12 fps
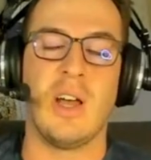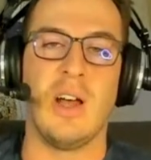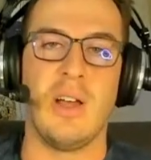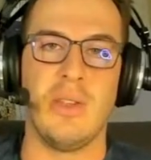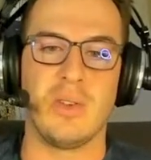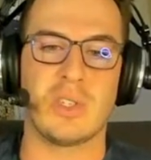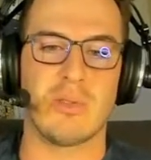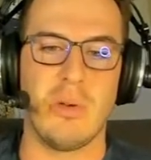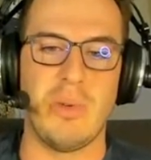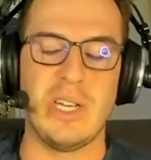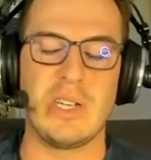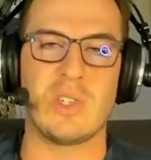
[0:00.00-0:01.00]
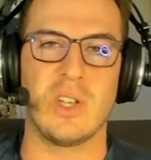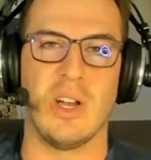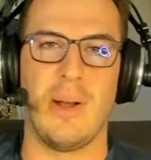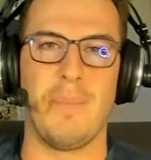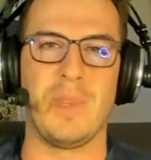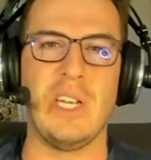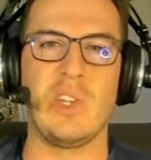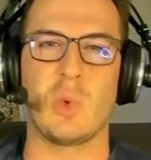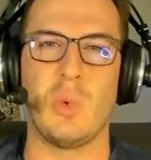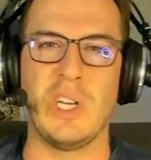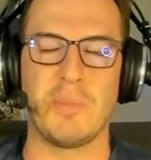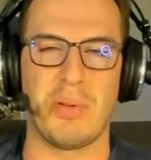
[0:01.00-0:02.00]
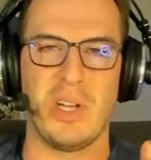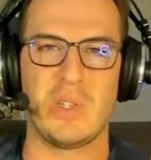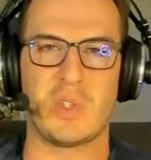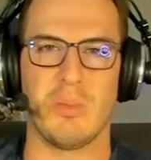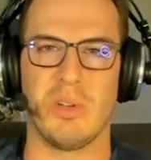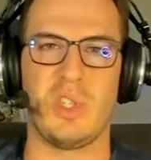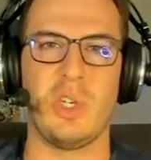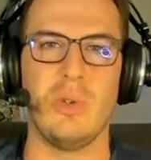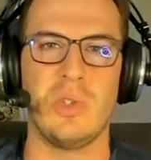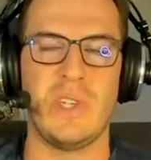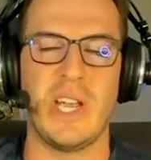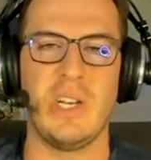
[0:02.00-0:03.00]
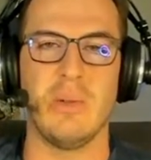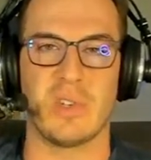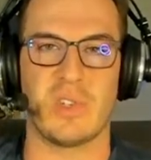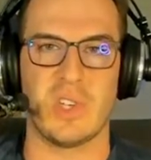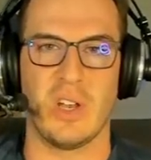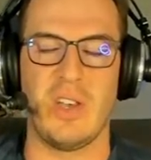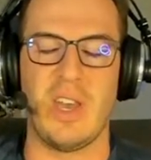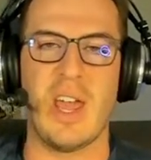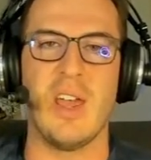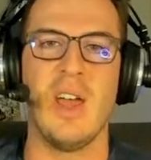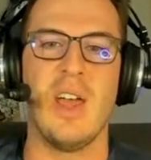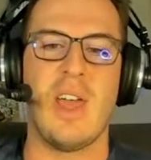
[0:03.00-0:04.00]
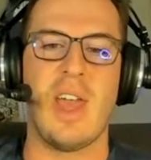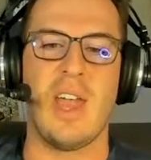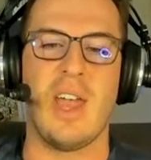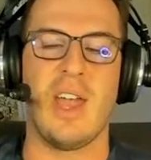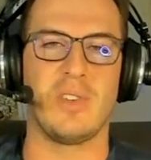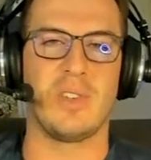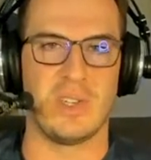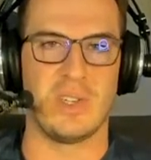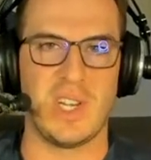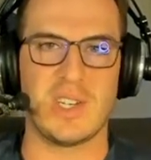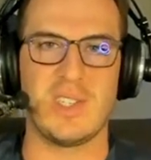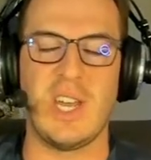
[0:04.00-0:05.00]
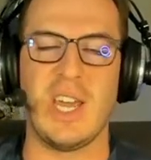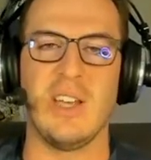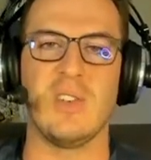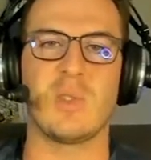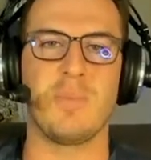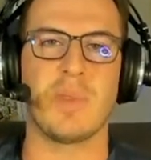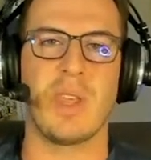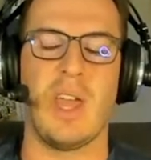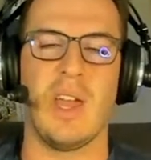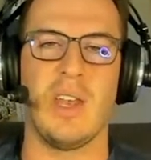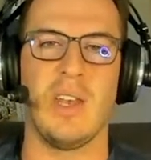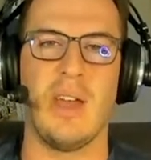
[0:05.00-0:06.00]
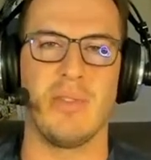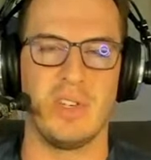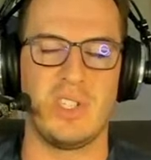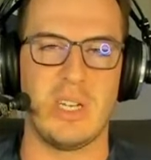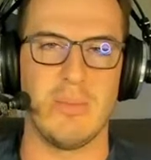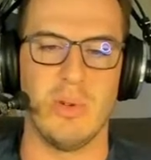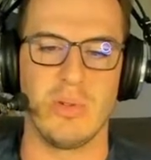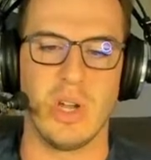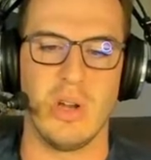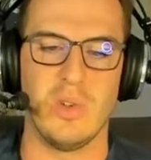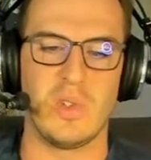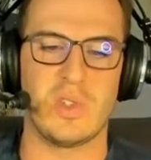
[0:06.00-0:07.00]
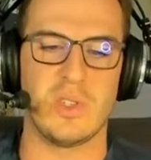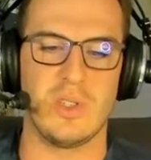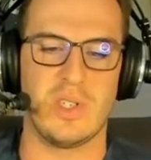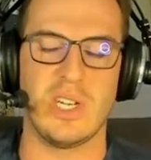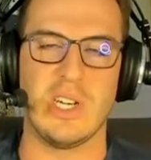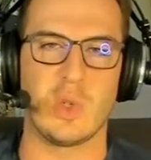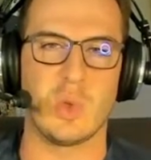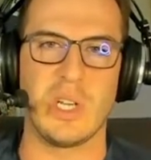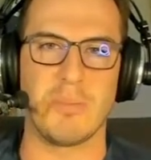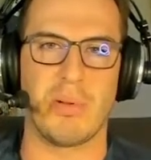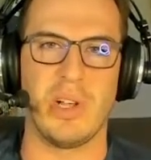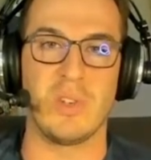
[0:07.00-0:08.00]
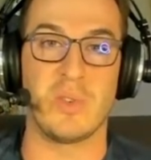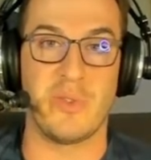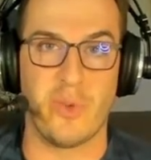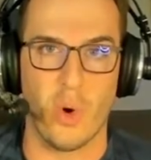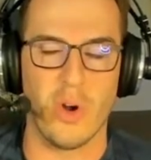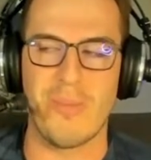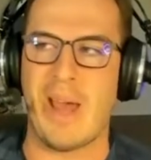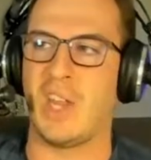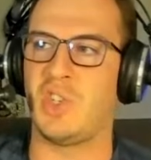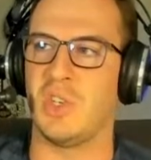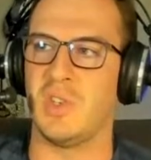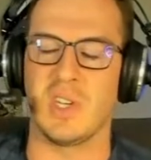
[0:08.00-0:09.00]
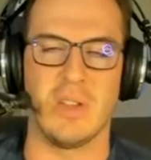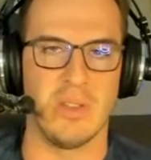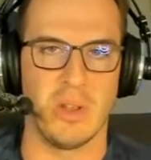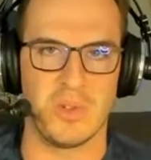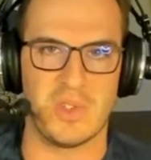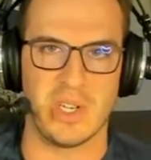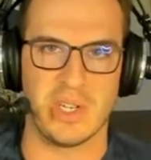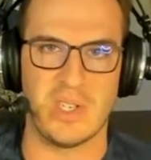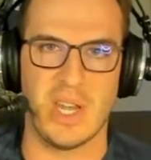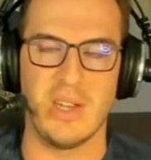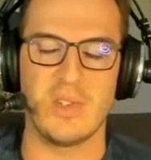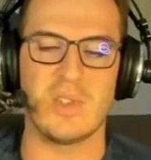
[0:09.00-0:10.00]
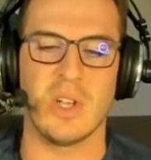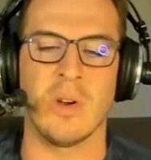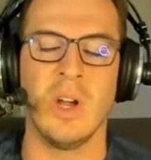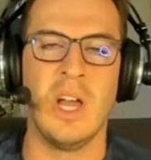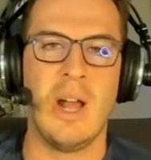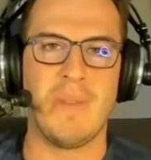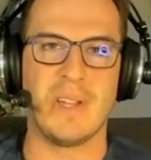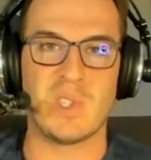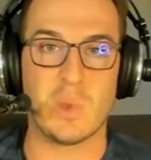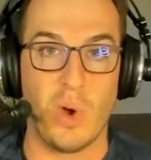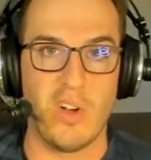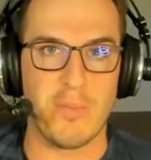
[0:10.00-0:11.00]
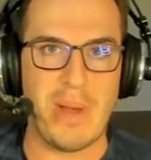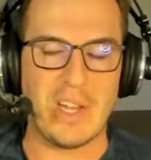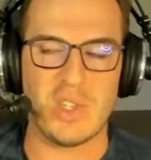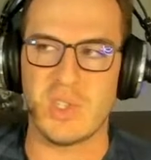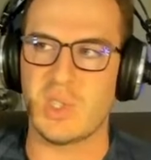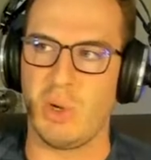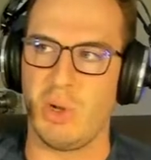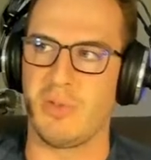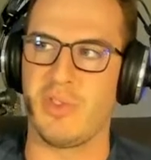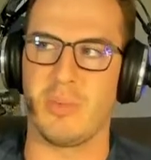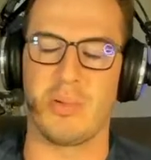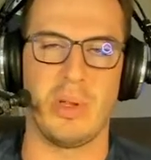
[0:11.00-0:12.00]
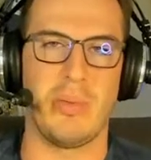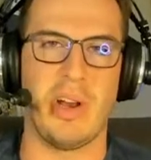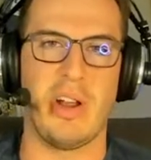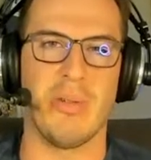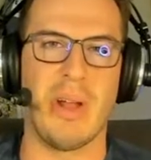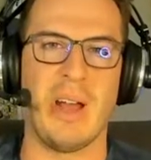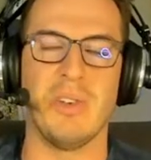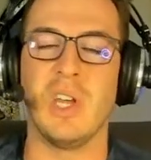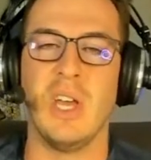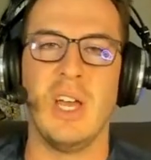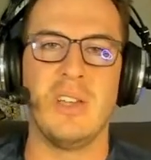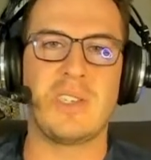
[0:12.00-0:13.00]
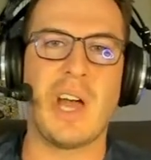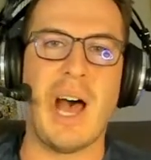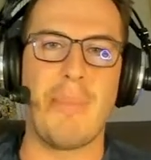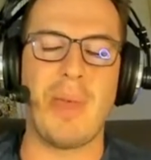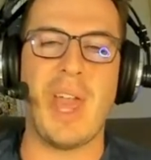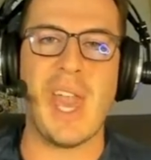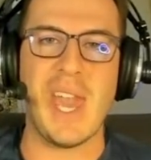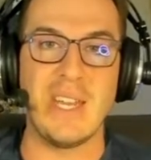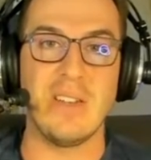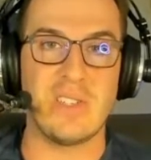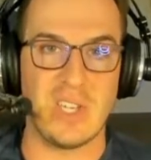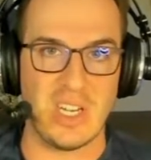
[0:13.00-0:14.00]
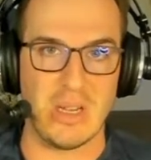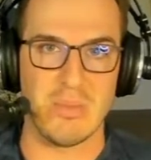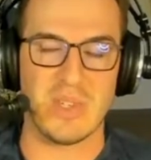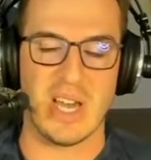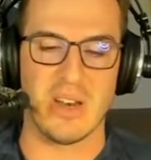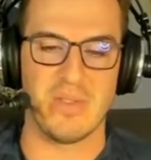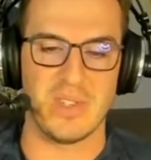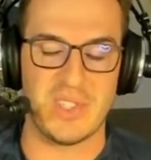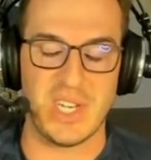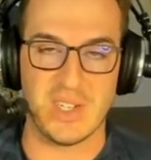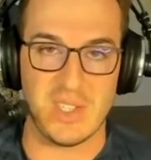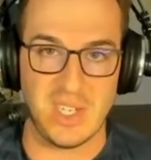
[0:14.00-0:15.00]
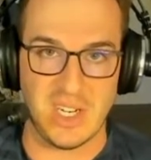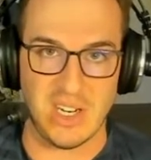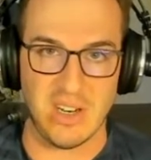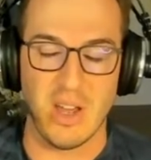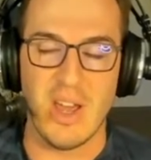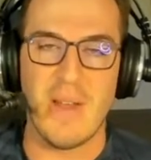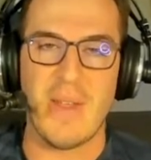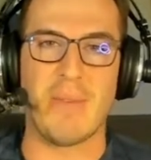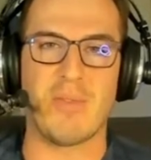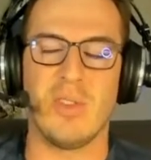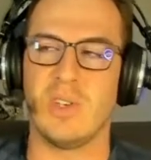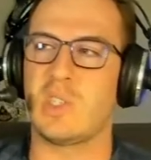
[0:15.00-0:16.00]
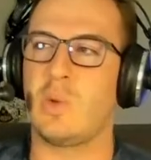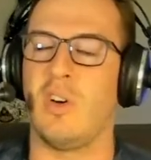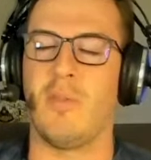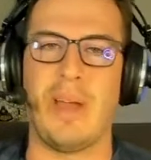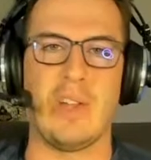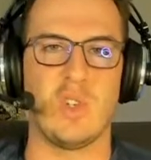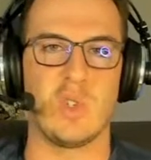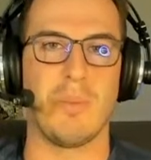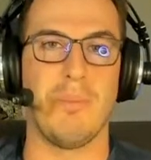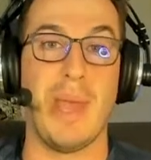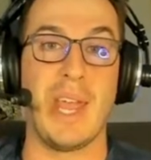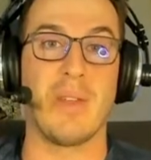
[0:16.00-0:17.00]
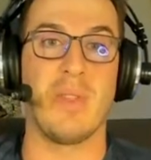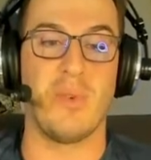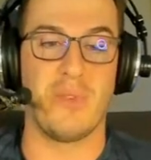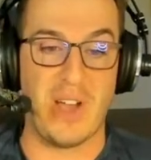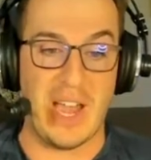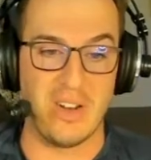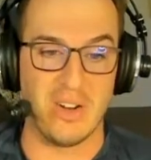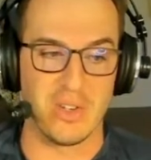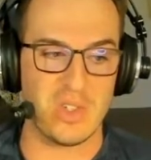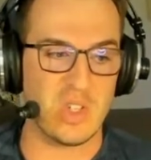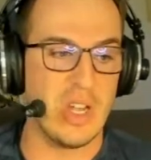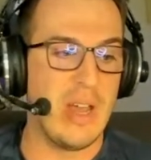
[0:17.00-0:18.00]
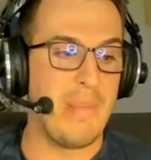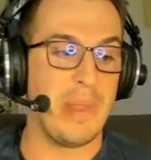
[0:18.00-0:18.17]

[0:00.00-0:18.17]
Those 3 weeks, each week plays from a Tuesday to a Sunday, and so that's 6 days. And every team who goes to each week plays 4 matches in those 6 days. So that's 12 matches total for the preliminary round. Top 8 teams out of the 16 after those 12 matches make the finals.